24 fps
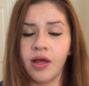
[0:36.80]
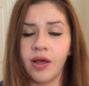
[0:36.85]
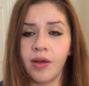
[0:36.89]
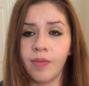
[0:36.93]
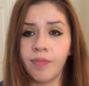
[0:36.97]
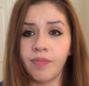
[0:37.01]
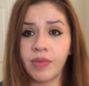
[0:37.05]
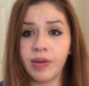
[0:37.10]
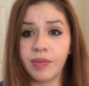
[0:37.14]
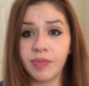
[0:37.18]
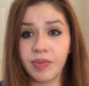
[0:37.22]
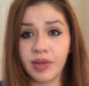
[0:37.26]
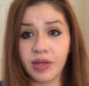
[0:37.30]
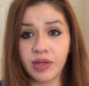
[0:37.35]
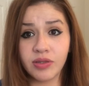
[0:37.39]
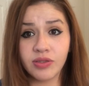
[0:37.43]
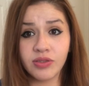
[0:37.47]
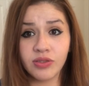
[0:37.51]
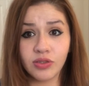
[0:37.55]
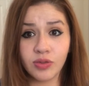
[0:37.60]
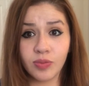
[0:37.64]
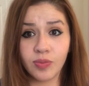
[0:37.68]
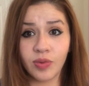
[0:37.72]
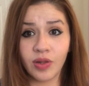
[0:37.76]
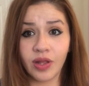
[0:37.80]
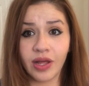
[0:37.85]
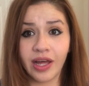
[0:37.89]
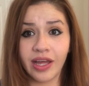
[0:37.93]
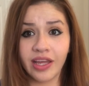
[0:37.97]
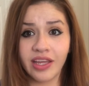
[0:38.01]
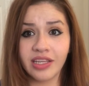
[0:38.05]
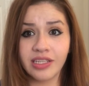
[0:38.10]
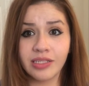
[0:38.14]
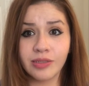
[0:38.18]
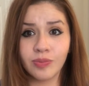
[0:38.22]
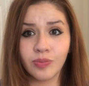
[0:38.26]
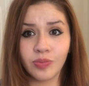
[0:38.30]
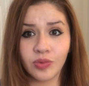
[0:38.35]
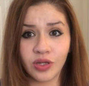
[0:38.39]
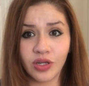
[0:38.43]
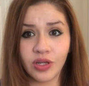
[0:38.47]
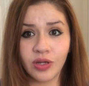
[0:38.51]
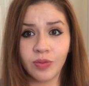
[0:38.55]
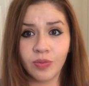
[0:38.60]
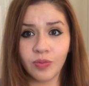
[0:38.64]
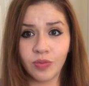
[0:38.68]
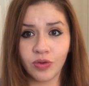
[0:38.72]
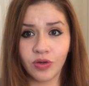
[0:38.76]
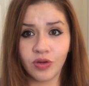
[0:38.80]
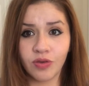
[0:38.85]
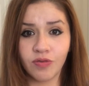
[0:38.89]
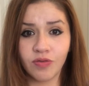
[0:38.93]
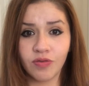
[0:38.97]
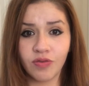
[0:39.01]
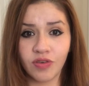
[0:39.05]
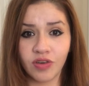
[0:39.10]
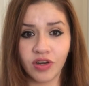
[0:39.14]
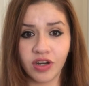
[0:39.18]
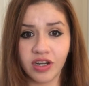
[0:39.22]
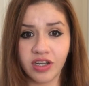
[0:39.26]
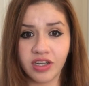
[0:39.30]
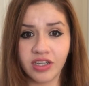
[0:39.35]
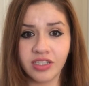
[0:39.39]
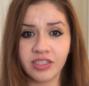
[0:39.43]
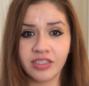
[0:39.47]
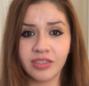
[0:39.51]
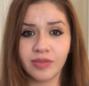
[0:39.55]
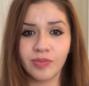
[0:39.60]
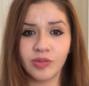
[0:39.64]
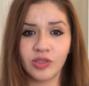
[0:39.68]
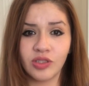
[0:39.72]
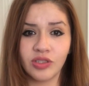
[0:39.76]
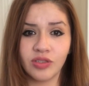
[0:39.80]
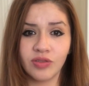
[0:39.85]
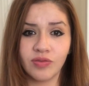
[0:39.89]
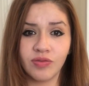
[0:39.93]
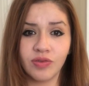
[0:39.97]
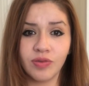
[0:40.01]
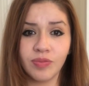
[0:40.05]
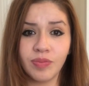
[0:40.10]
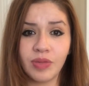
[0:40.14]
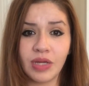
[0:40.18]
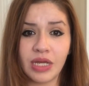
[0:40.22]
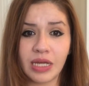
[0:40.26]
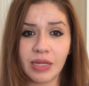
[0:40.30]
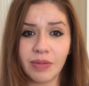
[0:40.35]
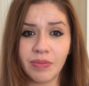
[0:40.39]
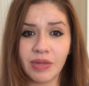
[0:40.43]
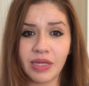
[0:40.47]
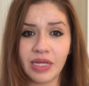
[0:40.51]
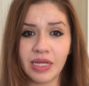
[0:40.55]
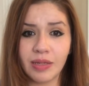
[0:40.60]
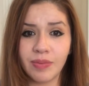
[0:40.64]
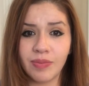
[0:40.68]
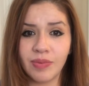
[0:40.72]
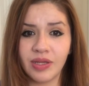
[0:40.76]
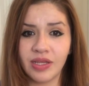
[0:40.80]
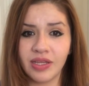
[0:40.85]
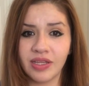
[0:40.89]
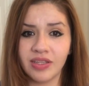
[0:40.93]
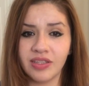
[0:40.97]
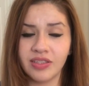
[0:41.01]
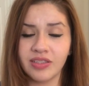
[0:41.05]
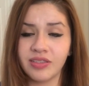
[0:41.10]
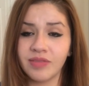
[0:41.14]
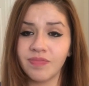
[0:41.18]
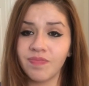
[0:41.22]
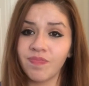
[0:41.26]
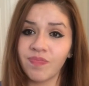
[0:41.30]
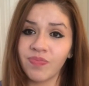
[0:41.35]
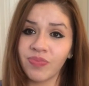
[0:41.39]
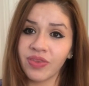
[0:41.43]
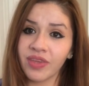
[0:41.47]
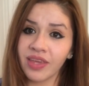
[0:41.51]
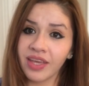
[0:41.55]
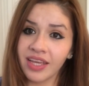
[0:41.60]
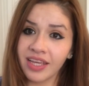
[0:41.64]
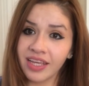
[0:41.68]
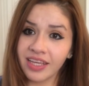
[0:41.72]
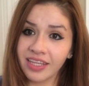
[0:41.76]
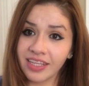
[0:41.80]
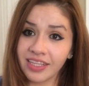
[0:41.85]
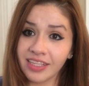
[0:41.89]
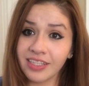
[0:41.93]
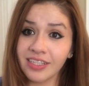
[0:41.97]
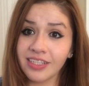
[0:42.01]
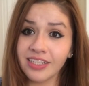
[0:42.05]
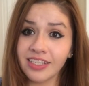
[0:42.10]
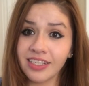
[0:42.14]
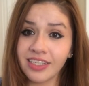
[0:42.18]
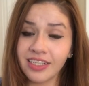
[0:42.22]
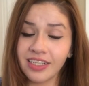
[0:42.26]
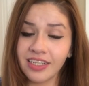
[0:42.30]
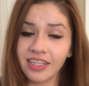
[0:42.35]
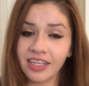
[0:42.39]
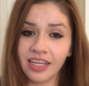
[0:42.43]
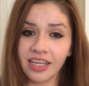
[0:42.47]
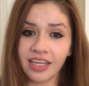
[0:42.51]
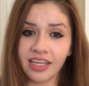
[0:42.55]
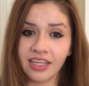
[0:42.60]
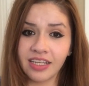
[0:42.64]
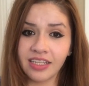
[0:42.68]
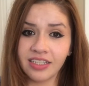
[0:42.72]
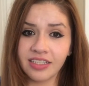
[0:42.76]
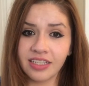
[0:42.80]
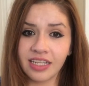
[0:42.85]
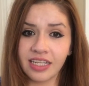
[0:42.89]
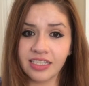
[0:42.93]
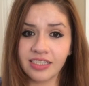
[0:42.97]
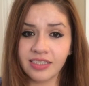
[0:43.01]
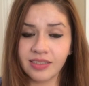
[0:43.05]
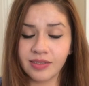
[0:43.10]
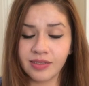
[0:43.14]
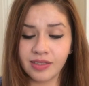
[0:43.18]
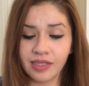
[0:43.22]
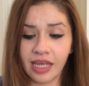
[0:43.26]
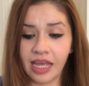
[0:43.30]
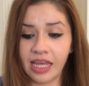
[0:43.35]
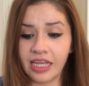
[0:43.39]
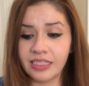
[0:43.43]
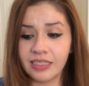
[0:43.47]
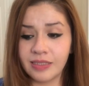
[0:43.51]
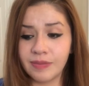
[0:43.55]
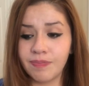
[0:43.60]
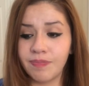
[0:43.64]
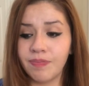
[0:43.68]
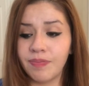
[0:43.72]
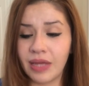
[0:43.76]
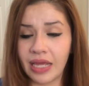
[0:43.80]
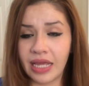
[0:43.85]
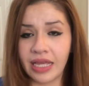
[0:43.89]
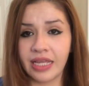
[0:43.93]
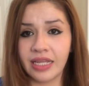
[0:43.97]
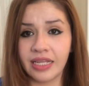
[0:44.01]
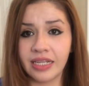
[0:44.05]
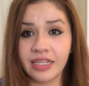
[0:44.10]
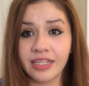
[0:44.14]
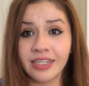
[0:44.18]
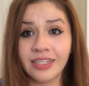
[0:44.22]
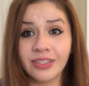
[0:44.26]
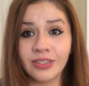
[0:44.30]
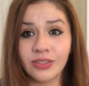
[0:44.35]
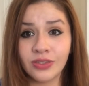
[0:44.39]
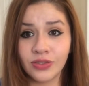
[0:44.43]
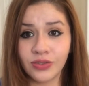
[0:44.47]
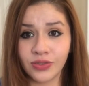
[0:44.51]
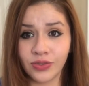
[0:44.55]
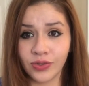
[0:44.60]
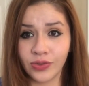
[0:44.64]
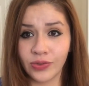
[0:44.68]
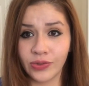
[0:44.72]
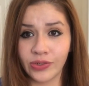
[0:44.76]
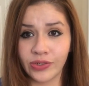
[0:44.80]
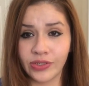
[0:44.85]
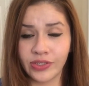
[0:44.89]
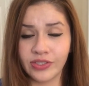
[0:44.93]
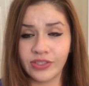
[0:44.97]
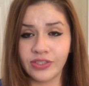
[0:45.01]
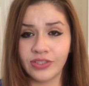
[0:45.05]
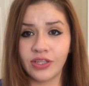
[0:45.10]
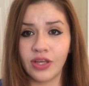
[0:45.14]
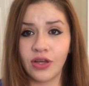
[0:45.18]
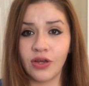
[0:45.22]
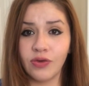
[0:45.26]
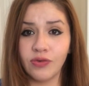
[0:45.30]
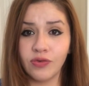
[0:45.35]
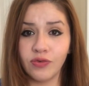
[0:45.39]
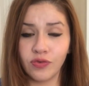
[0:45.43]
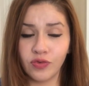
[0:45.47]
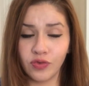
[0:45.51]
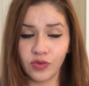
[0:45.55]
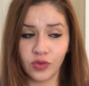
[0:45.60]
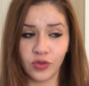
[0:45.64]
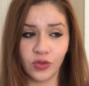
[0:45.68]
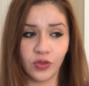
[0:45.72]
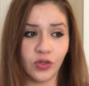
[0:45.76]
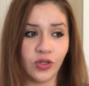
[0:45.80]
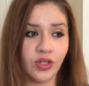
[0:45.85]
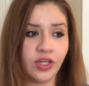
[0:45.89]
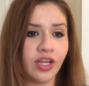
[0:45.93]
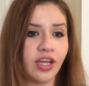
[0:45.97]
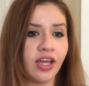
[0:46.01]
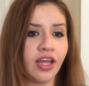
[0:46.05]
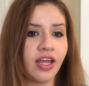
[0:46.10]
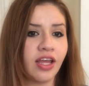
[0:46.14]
my milk supply is pretty important for us, especially for baby, because that's his main source of food.